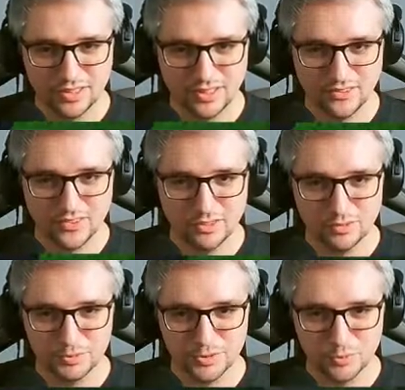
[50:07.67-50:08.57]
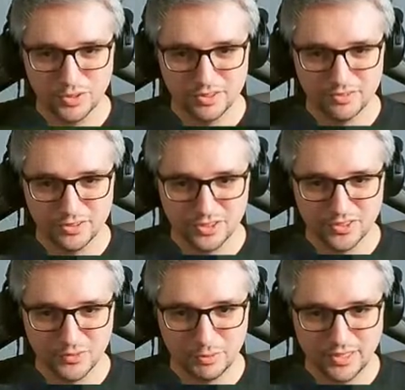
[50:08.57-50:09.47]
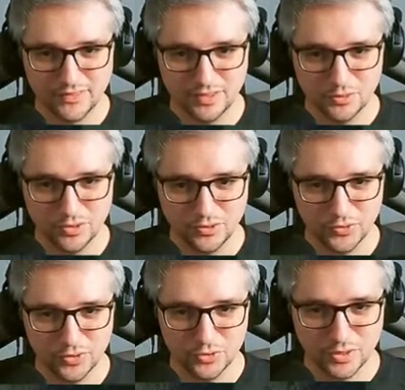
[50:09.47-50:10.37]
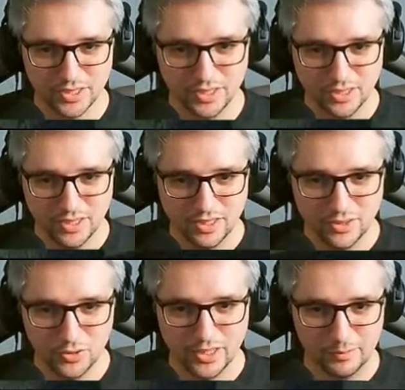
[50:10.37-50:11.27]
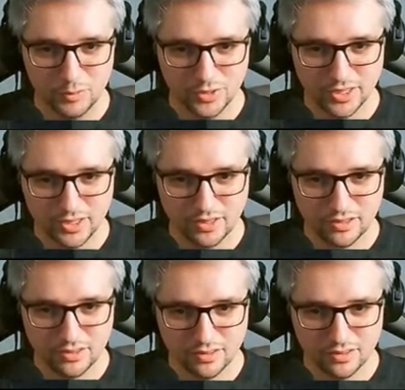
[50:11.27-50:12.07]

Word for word: get syrup or whatever, just spicy noodles do the trick. But that monkey...